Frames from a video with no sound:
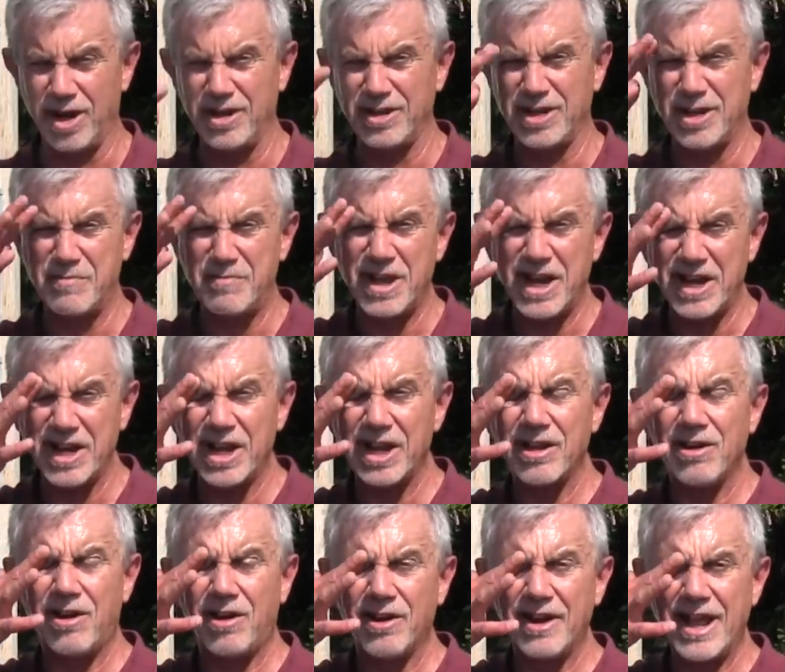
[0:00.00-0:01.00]
it,
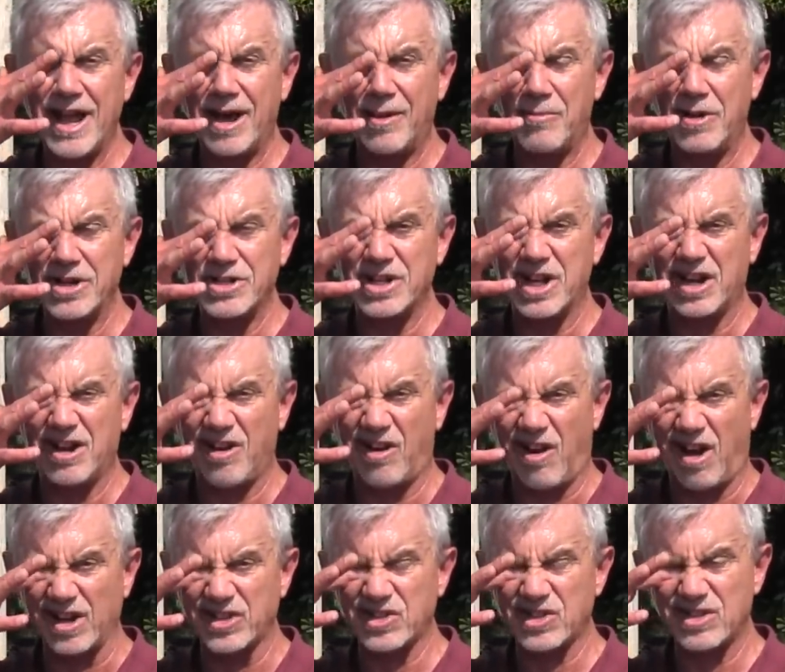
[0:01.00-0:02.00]
depending on how much it
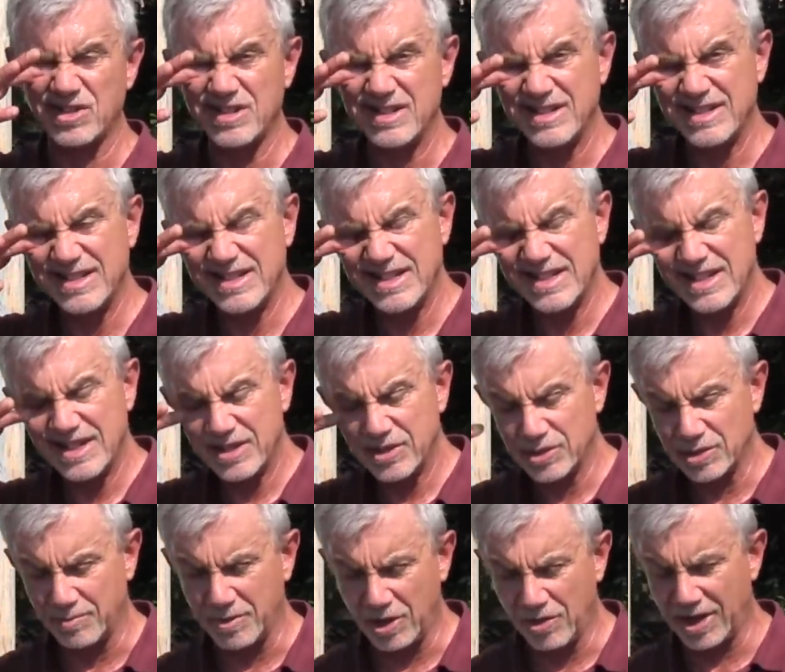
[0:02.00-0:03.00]
costs.
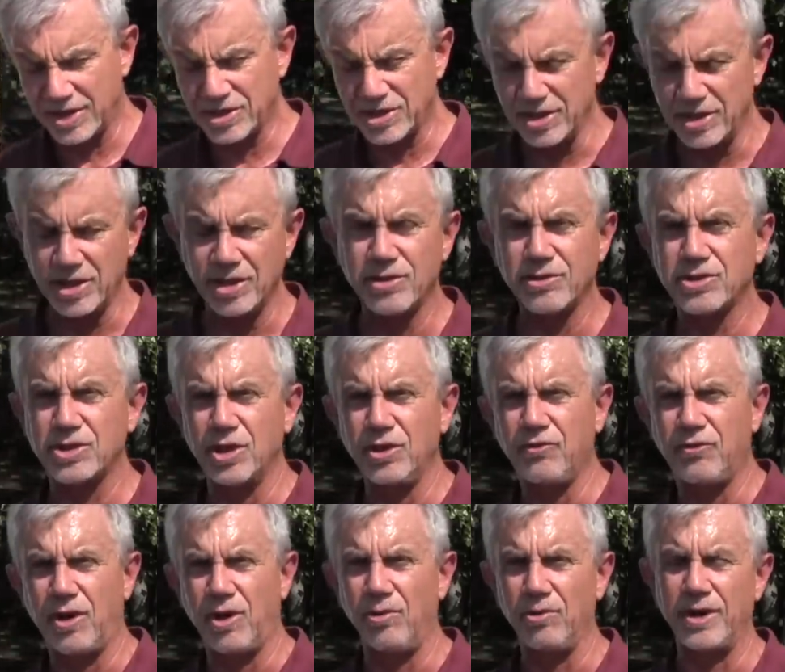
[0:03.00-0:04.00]
So my question to you is
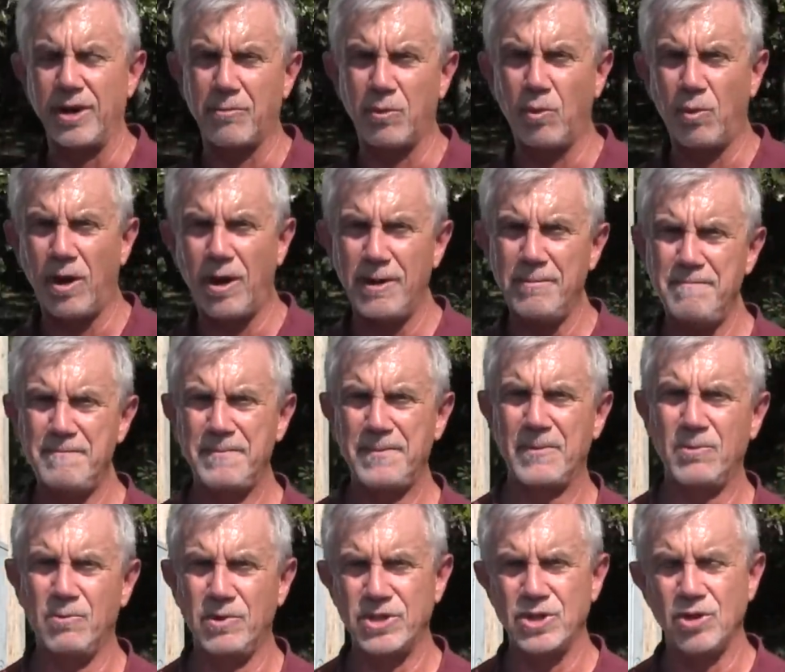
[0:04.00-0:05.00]
twofold. Number one,
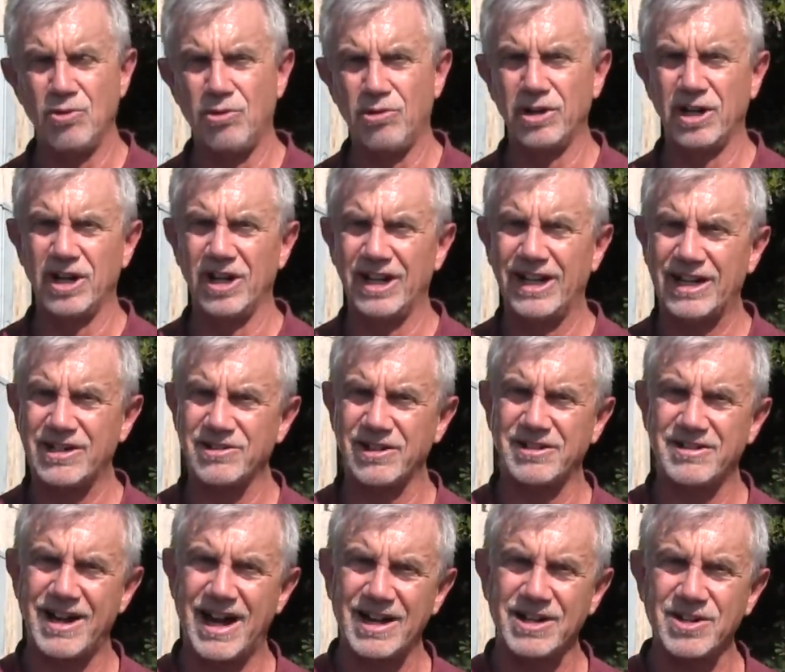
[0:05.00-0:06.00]
would you own an
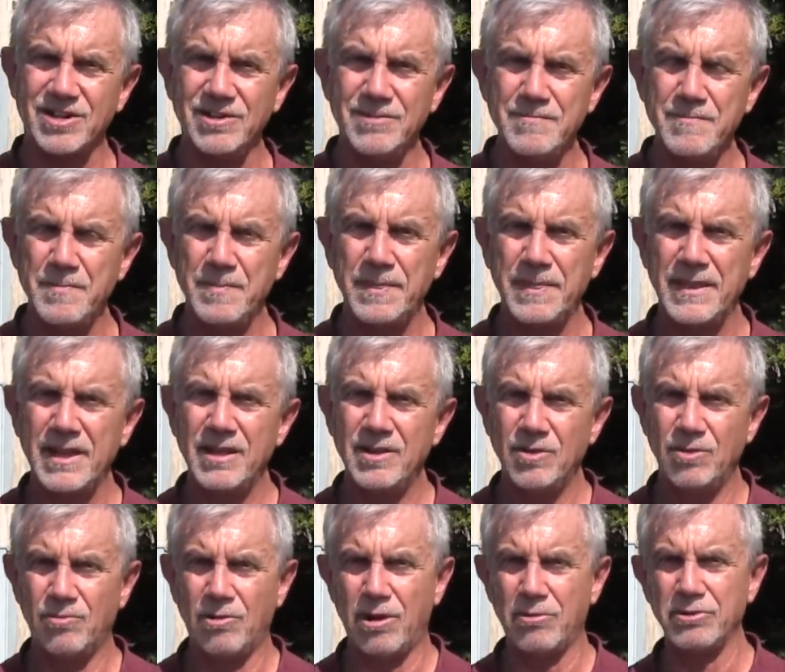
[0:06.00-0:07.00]
electric tractor?
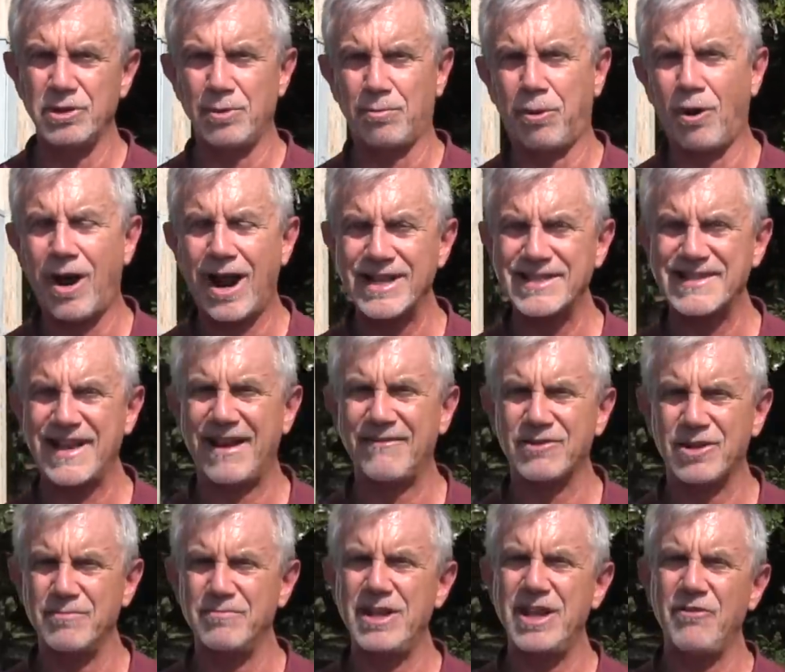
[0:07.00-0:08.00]
What would the price
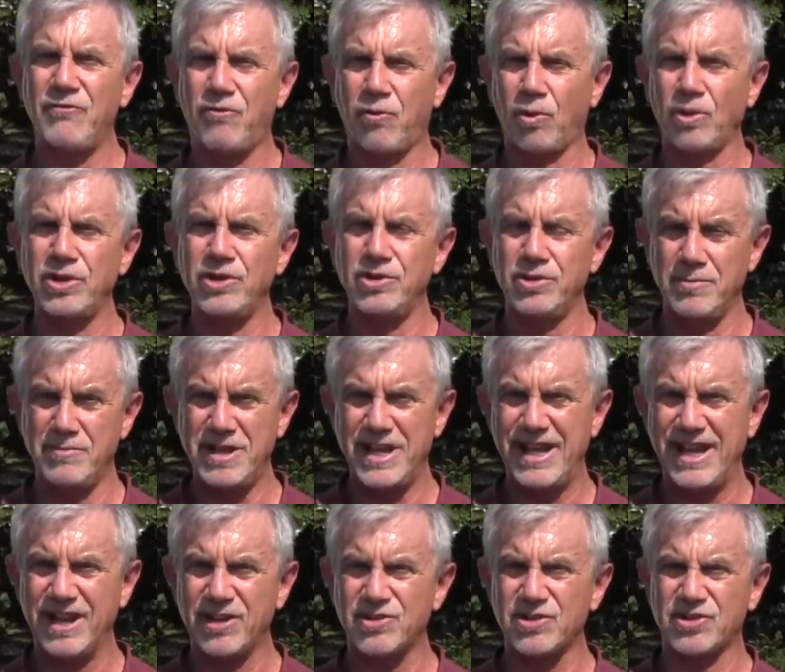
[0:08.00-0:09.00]
have to be for you to
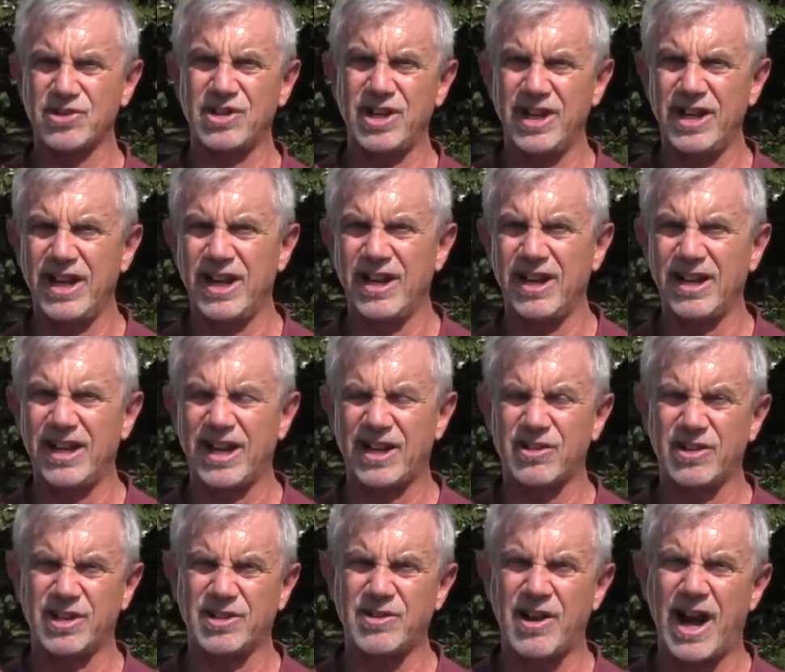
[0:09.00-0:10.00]
be interested in an
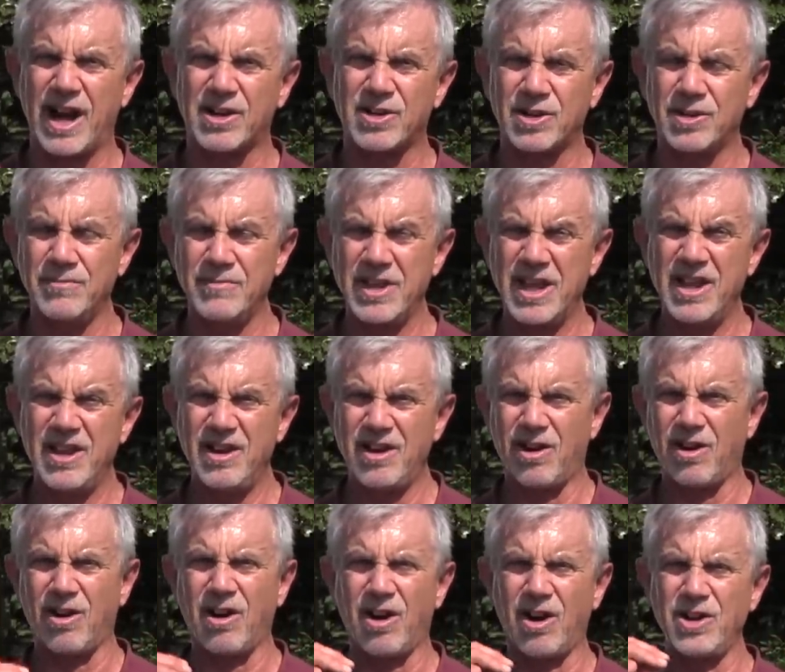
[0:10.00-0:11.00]
electric tractor?
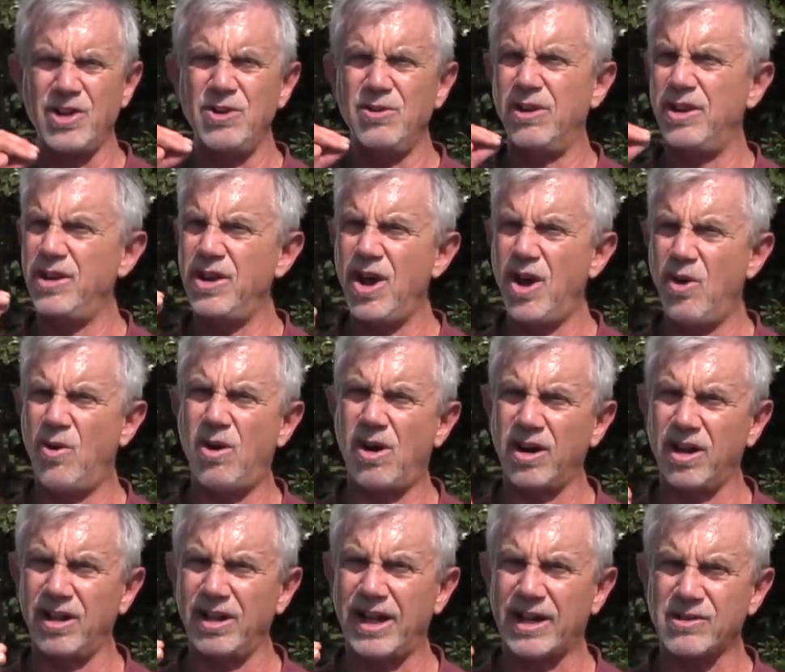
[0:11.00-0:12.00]
Or are you a no
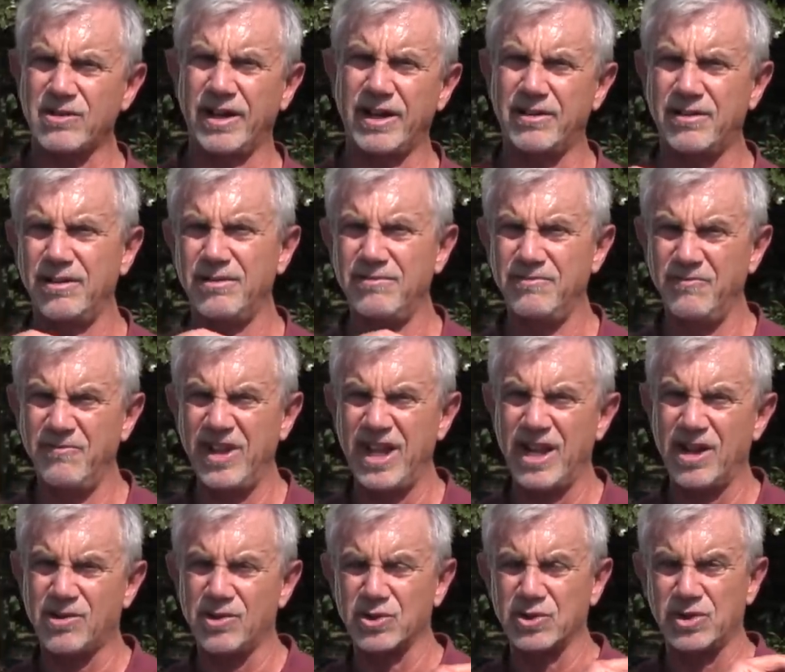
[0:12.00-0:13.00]
on electric
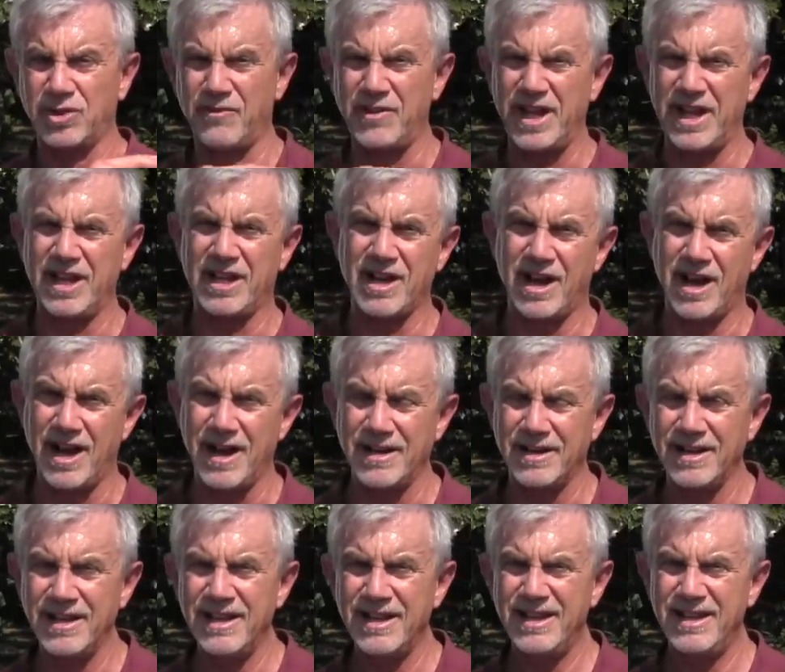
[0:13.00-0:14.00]
vehicles of any
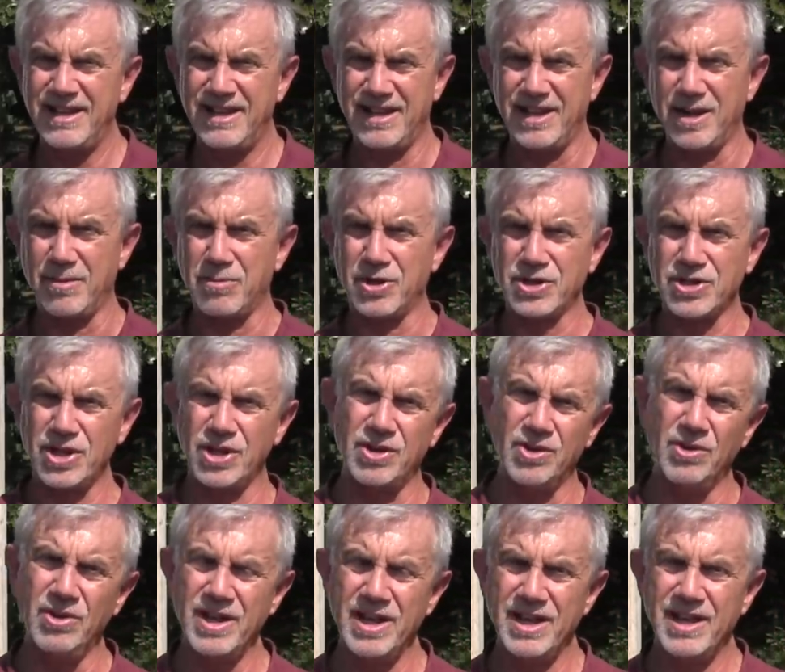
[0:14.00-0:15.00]
kind? And number
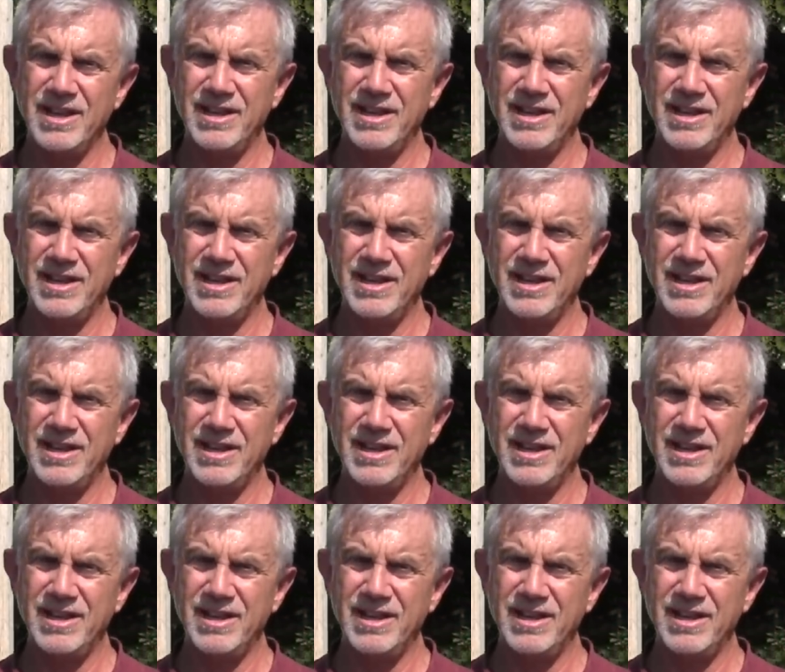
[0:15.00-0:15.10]
two,